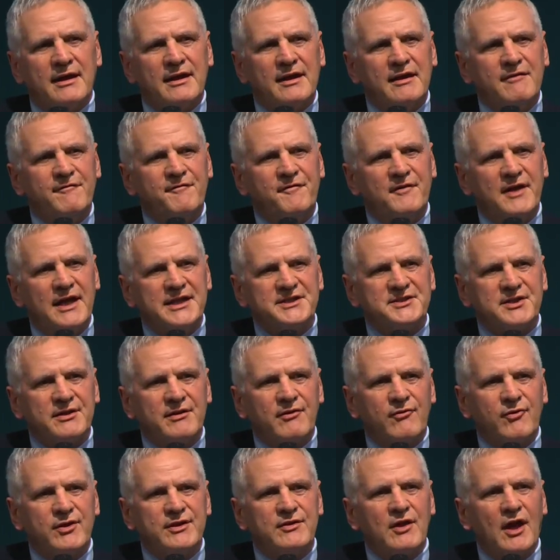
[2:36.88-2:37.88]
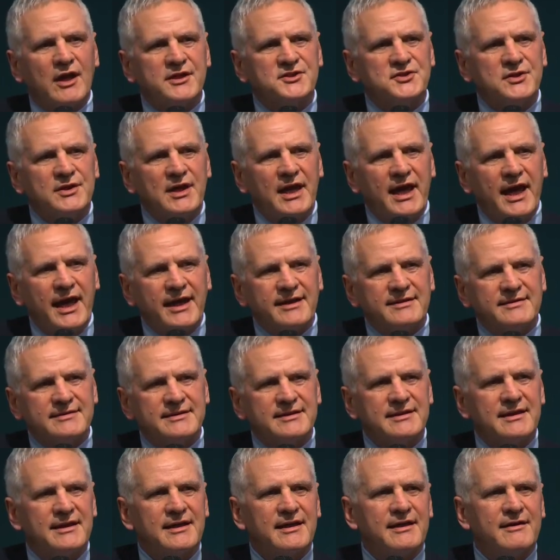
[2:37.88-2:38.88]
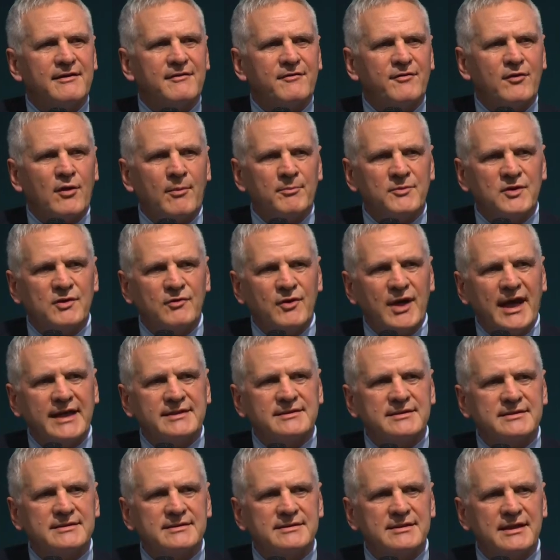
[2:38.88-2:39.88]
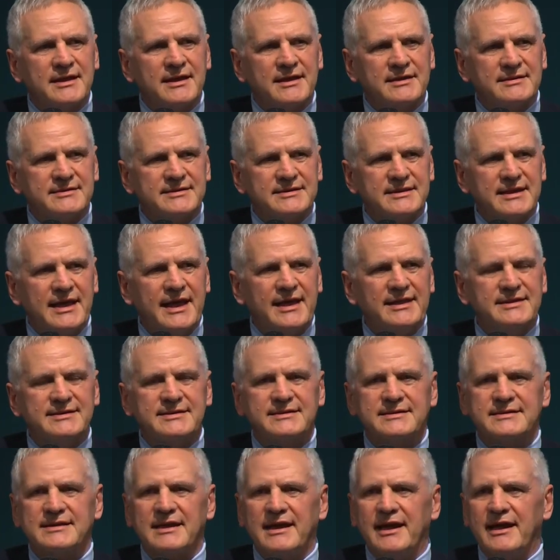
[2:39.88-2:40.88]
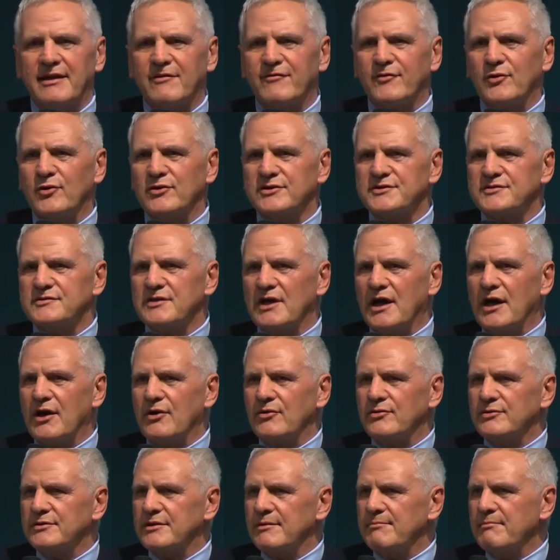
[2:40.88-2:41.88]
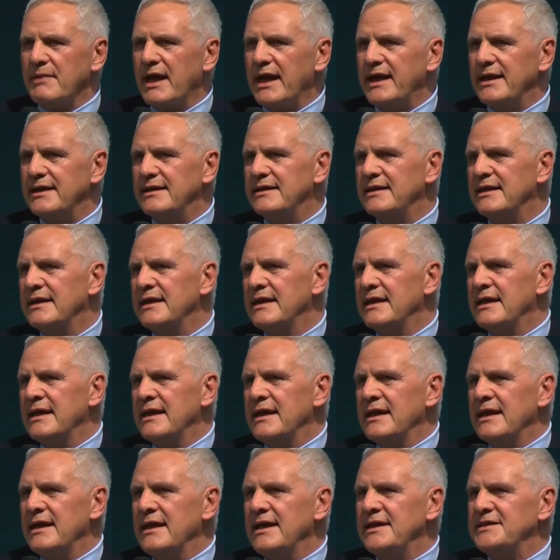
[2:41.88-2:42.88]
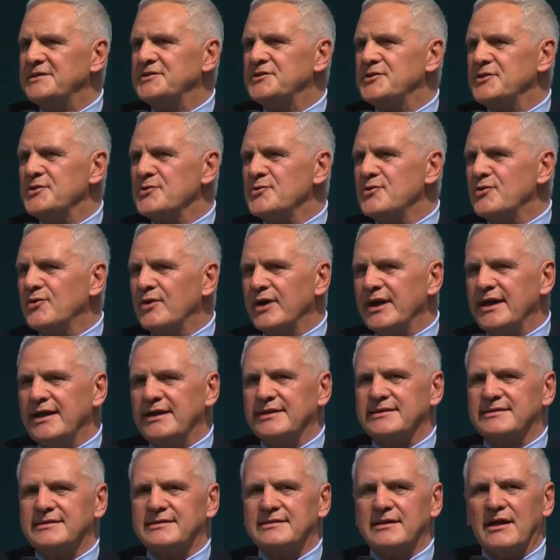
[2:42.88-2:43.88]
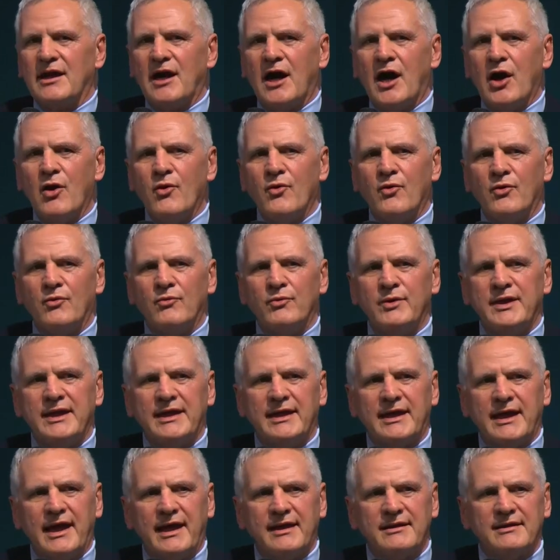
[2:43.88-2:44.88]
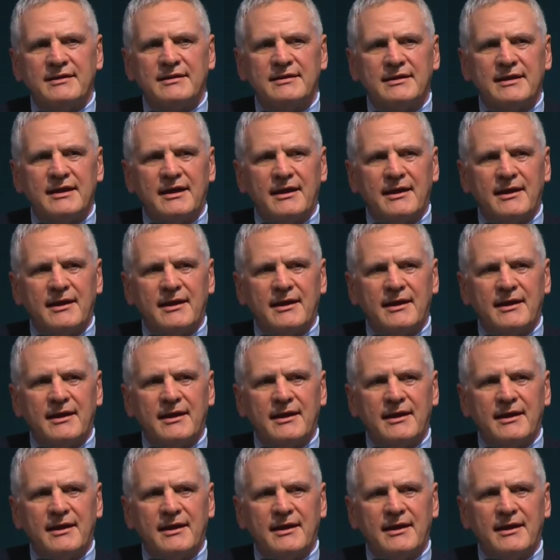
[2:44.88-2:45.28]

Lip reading: Inflation Reduction Act from the United States. And of course, now the main issue is how we can